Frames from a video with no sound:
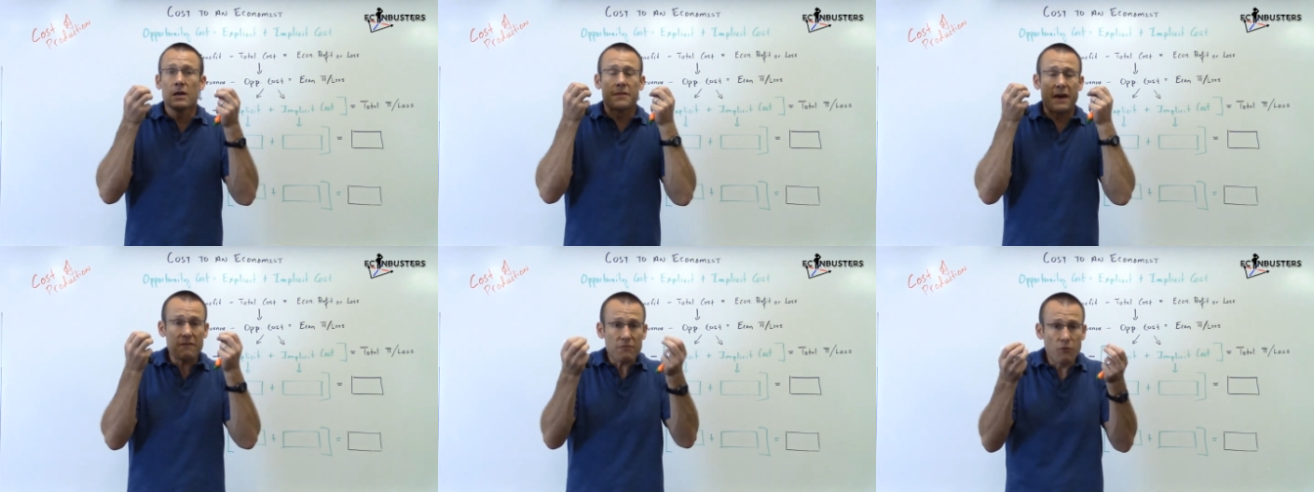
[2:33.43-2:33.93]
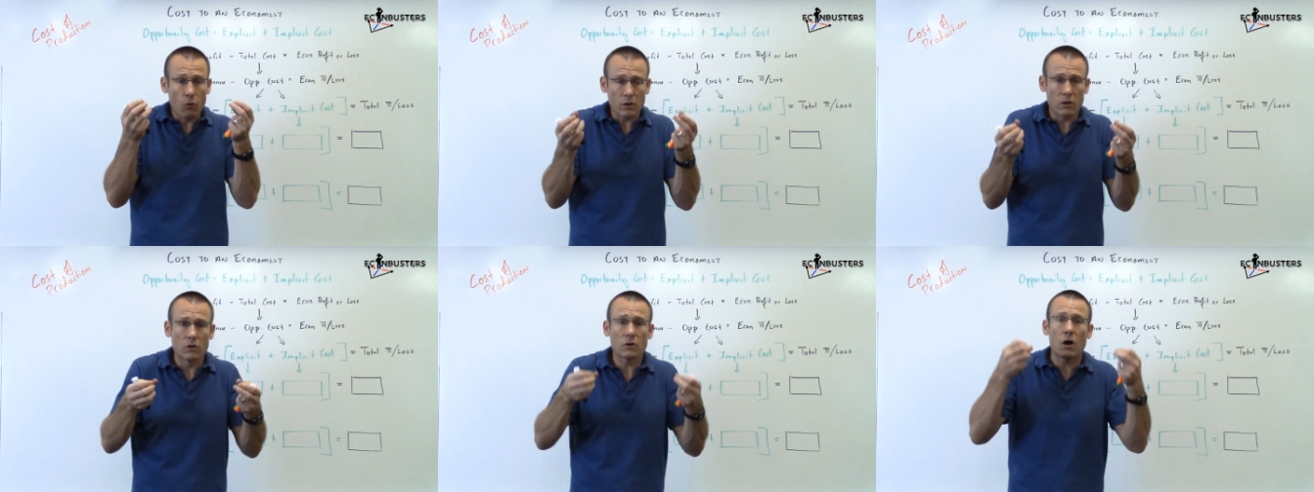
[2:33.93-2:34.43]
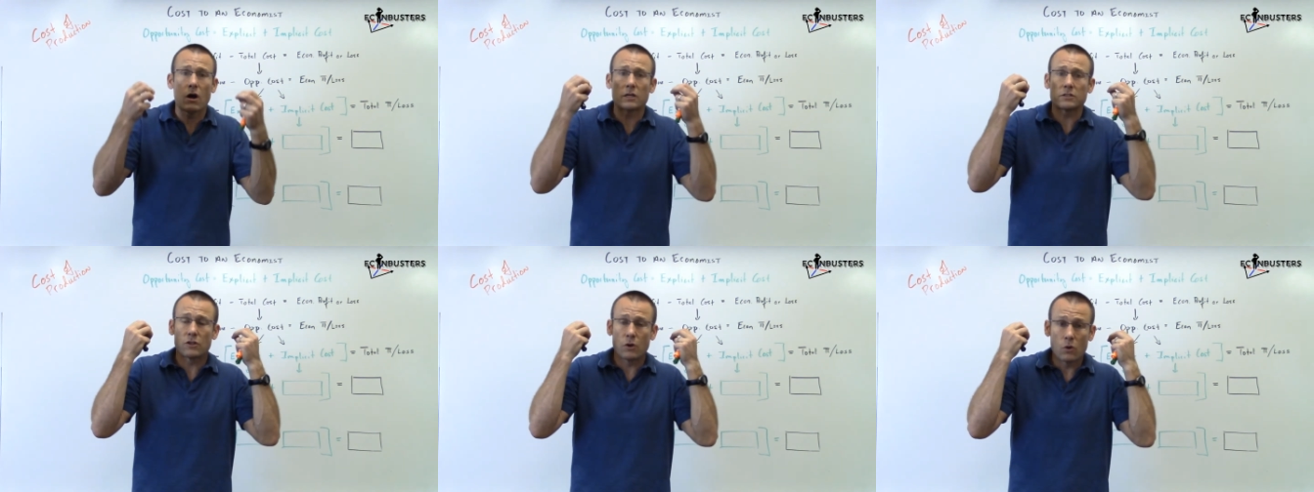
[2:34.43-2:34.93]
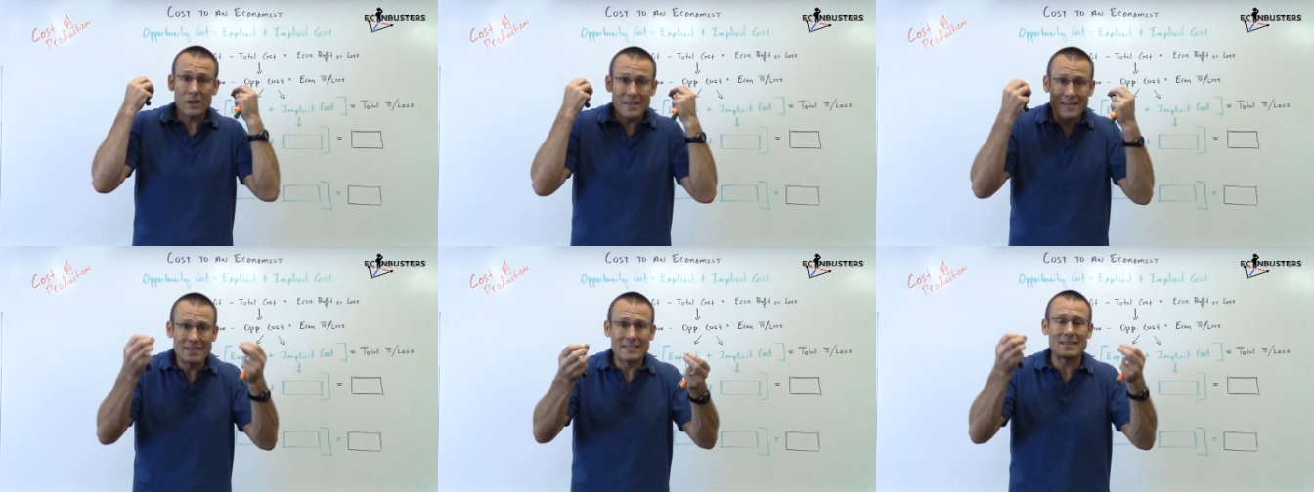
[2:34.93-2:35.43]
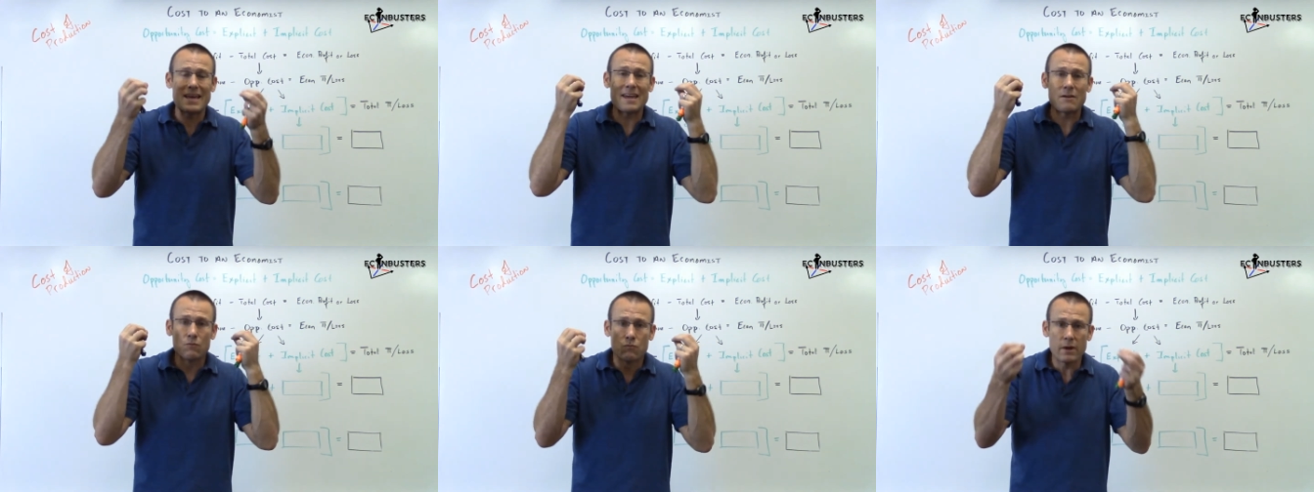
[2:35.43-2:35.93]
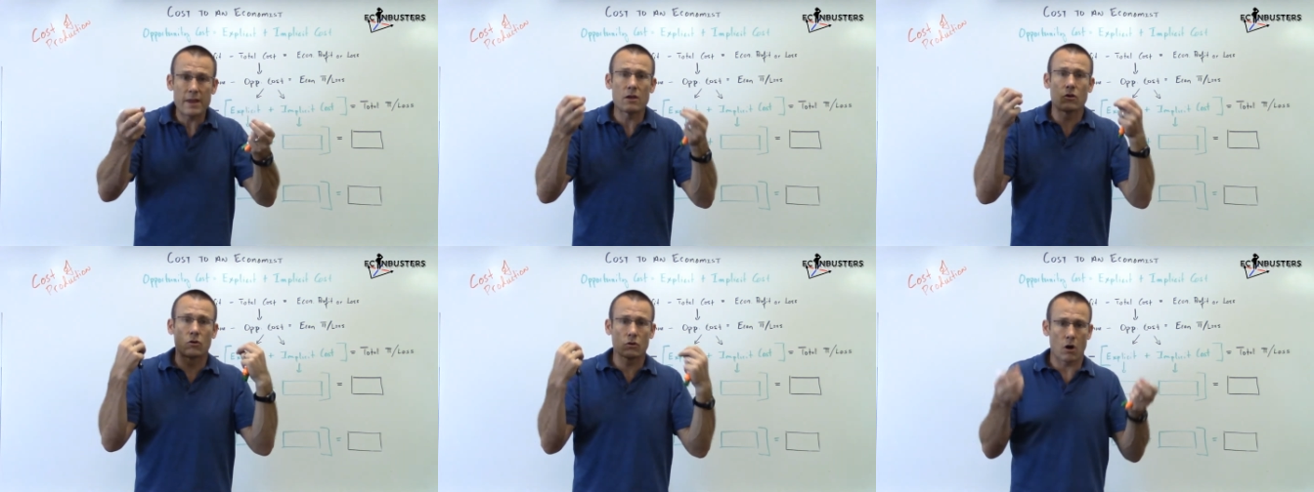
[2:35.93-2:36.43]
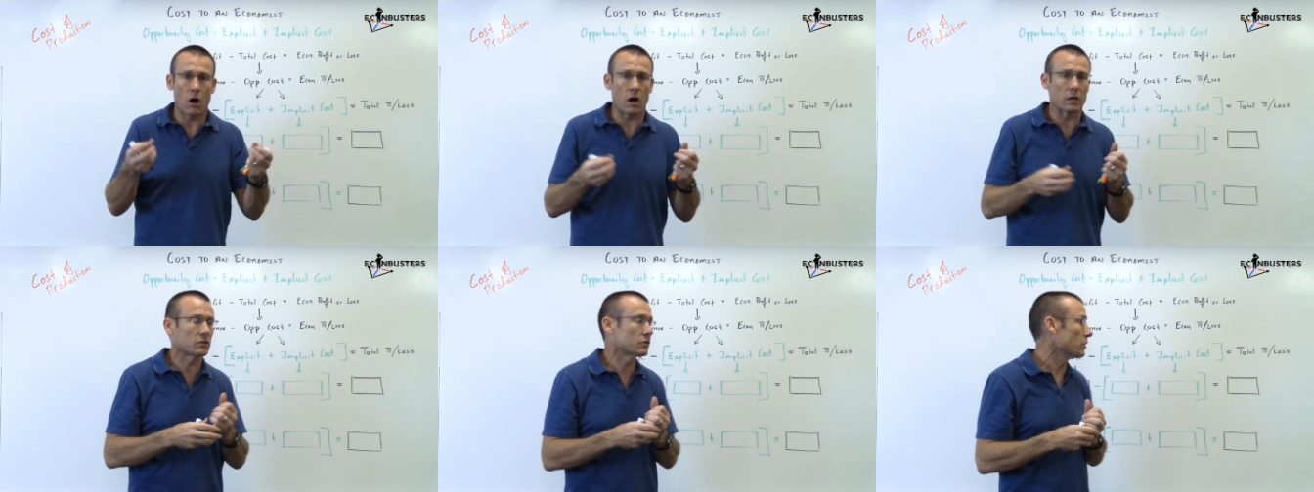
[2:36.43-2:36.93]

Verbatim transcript: That foregone cost, though, is a real cost.